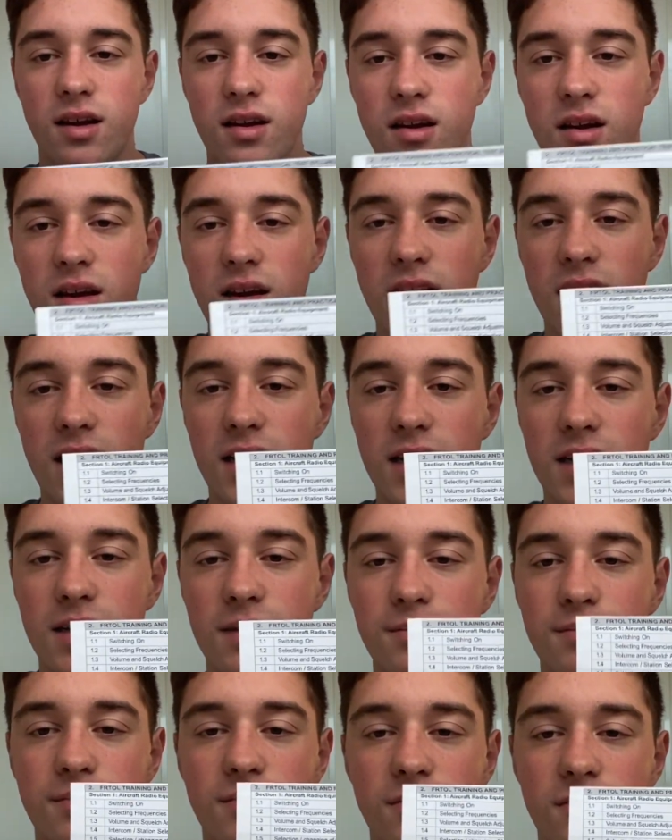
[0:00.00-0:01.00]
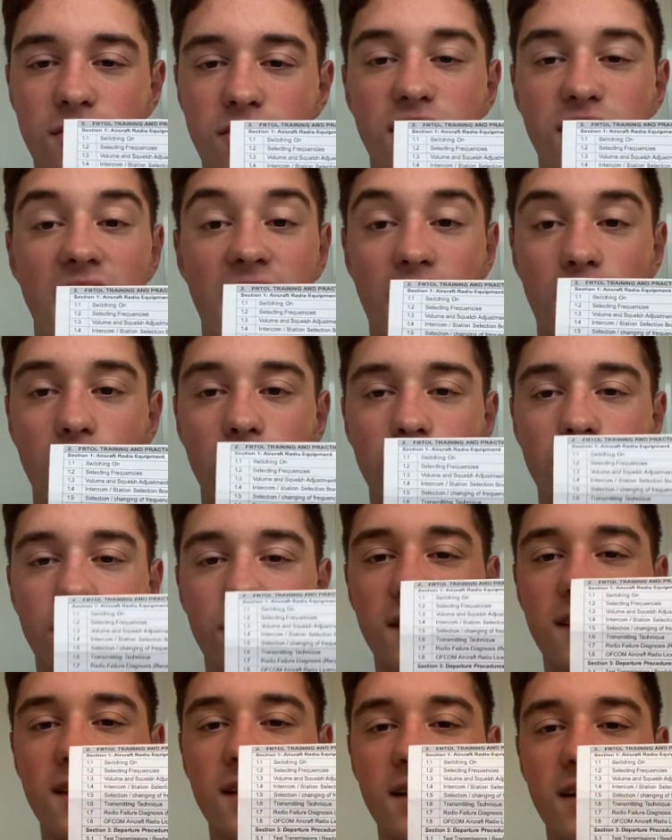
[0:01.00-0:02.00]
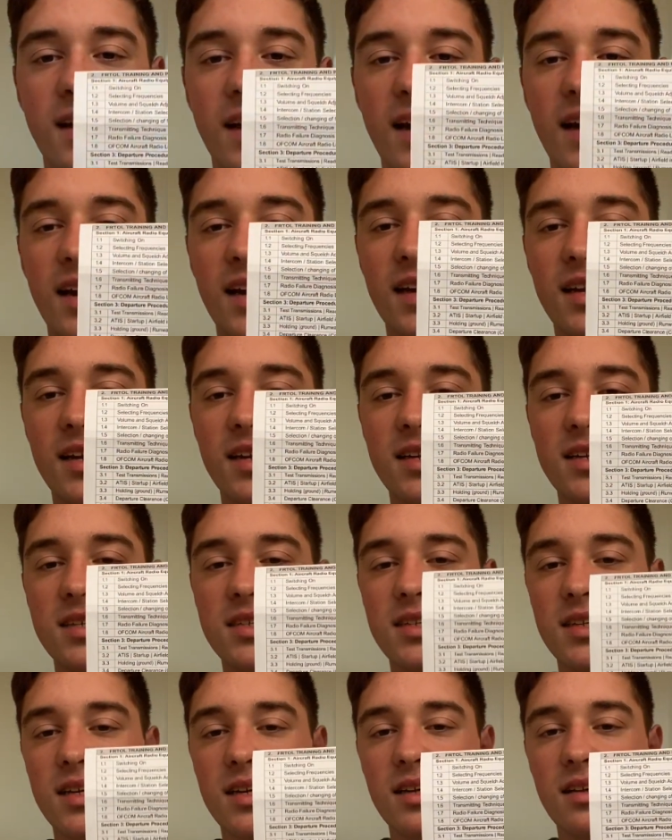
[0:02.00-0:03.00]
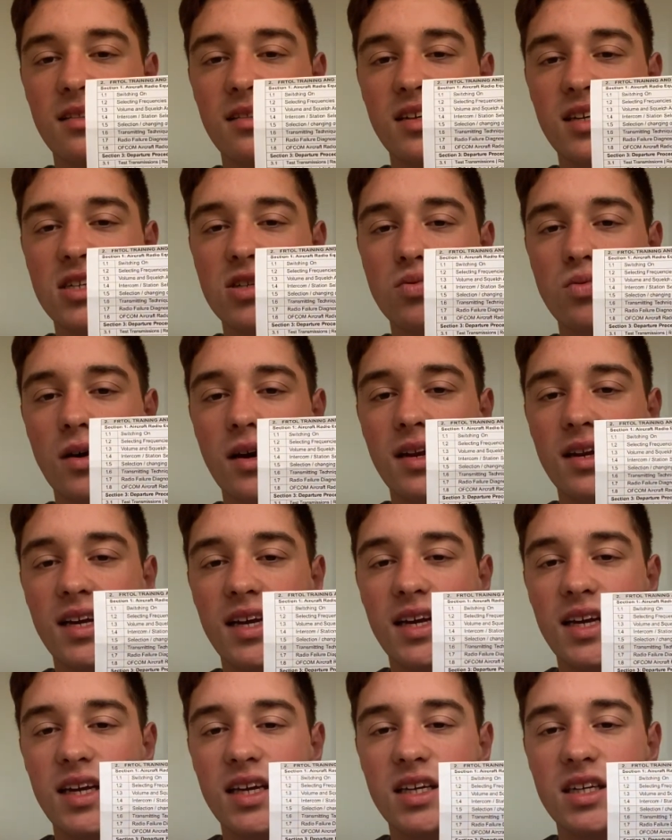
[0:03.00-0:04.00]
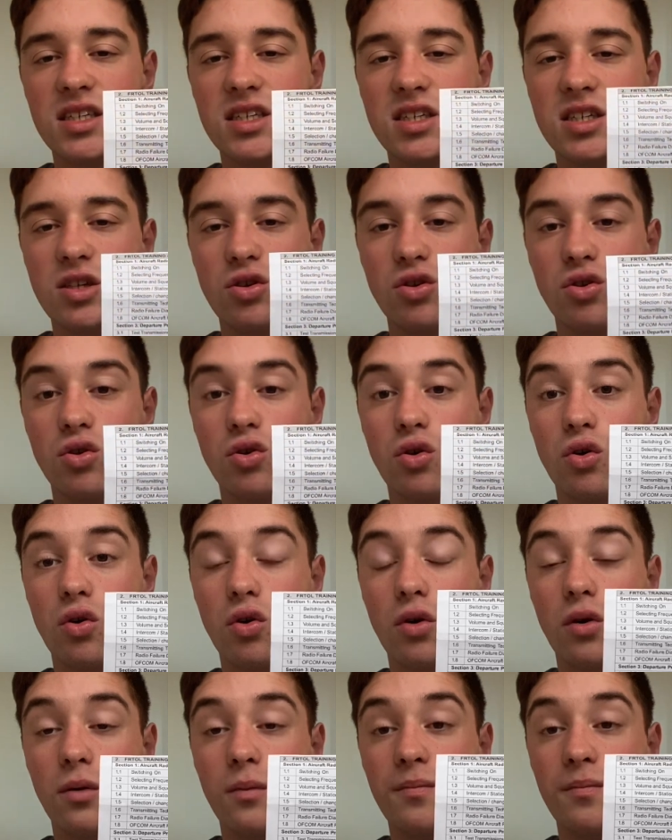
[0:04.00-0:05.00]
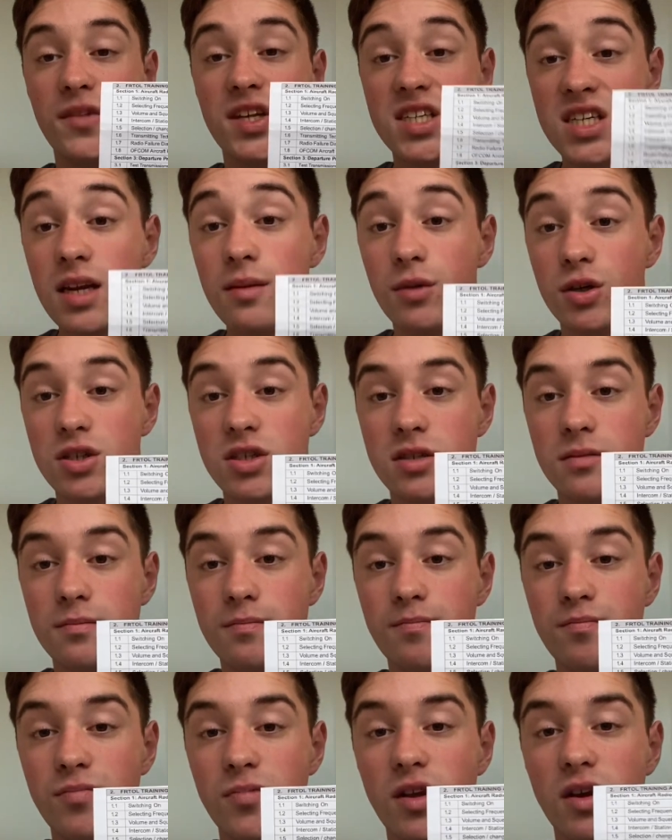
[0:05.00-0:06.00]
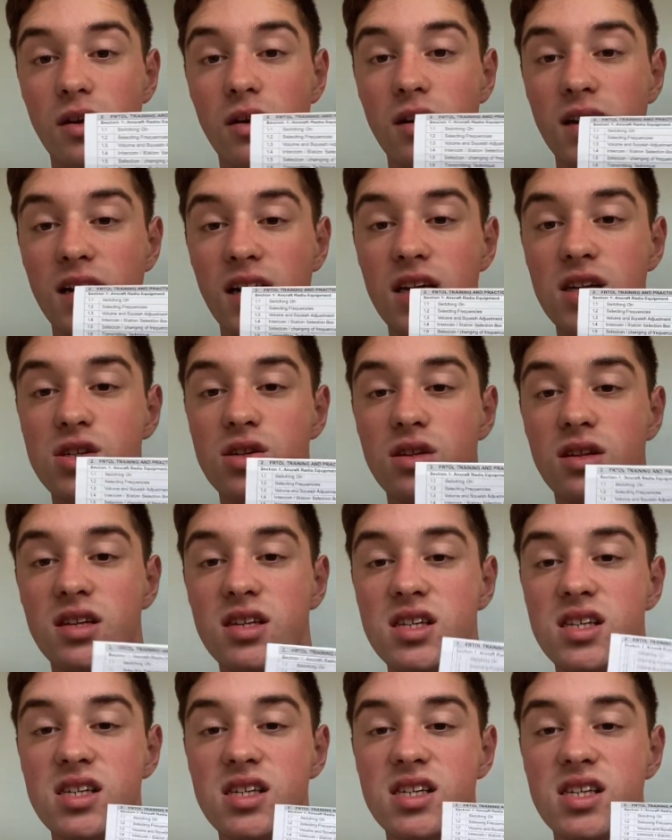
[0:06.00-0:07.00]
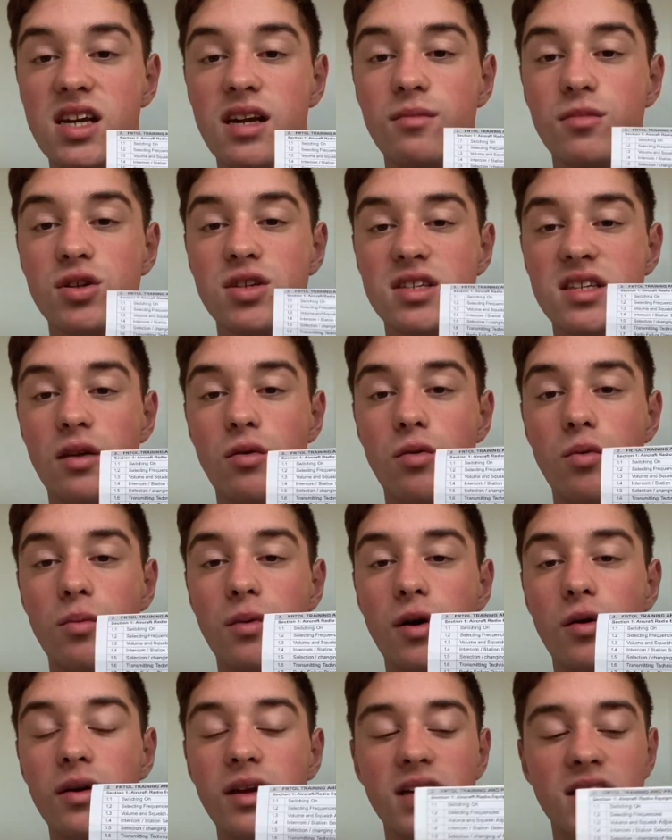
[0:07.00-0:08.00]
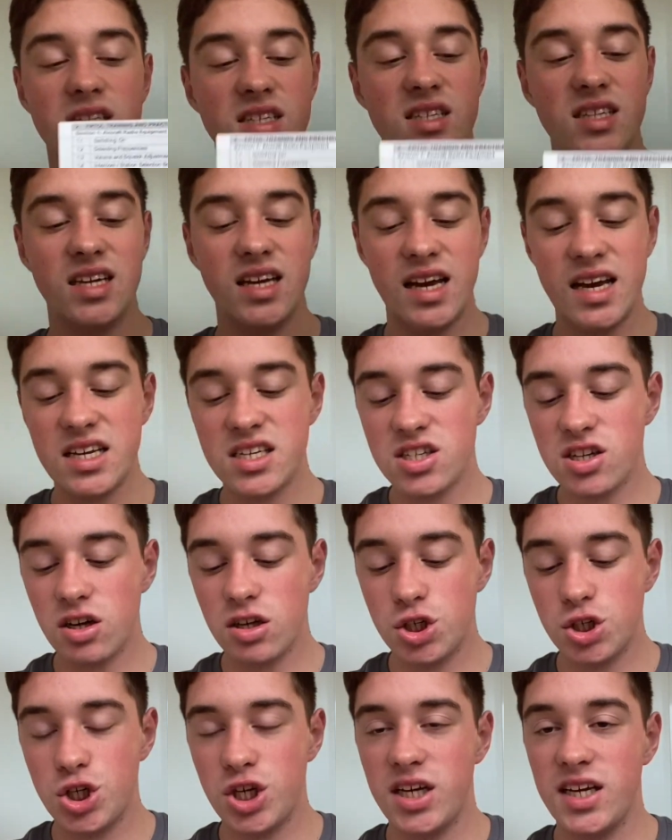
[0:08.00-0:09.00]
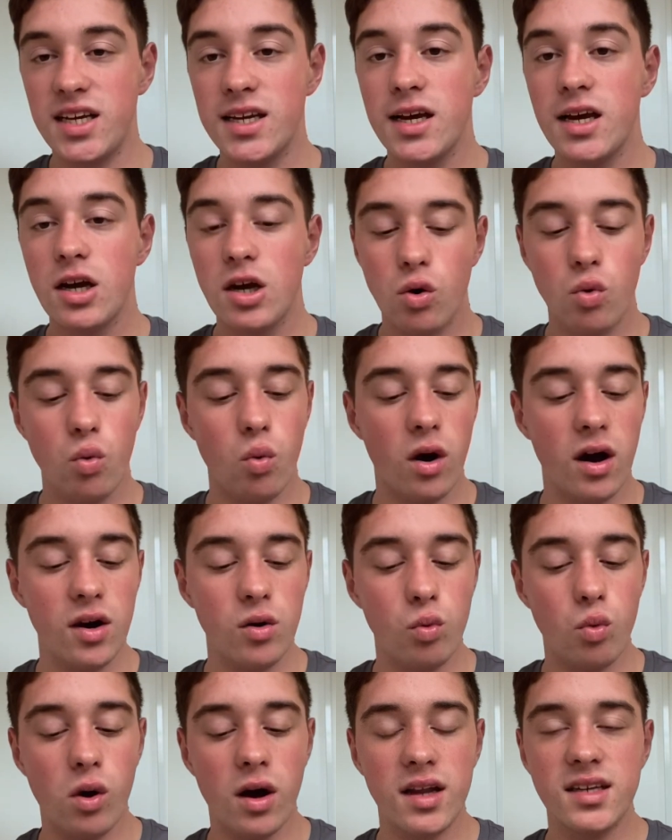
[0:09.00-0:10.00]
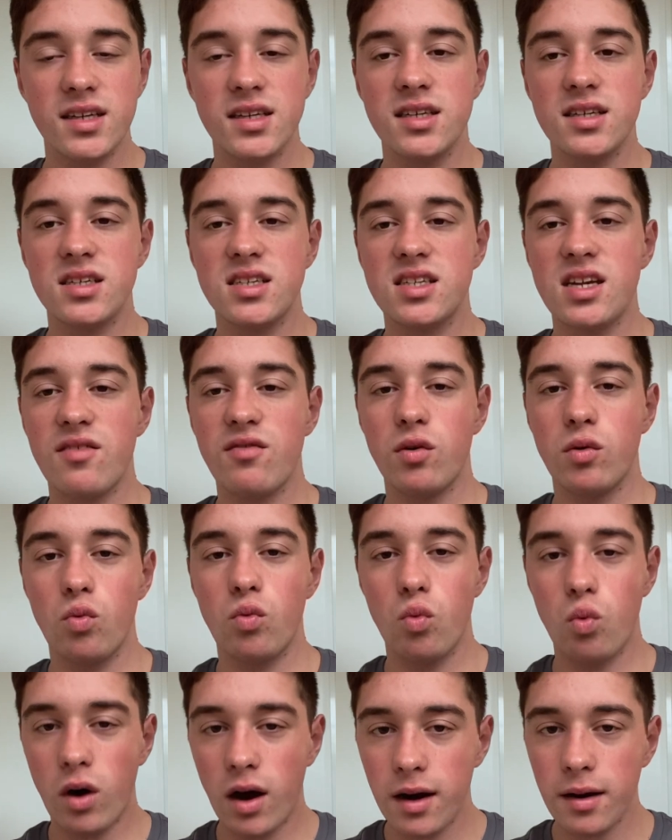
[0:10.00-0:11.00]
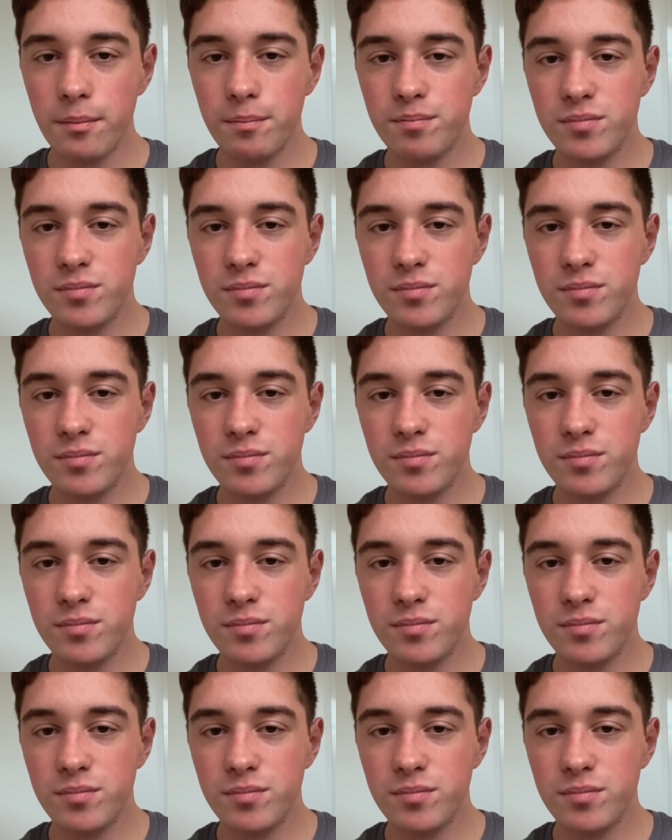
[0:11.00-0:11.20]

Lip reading: for now. And this one is your syllabus. Okay, so this is the syllabus that you will go in. It's the SRG 1171,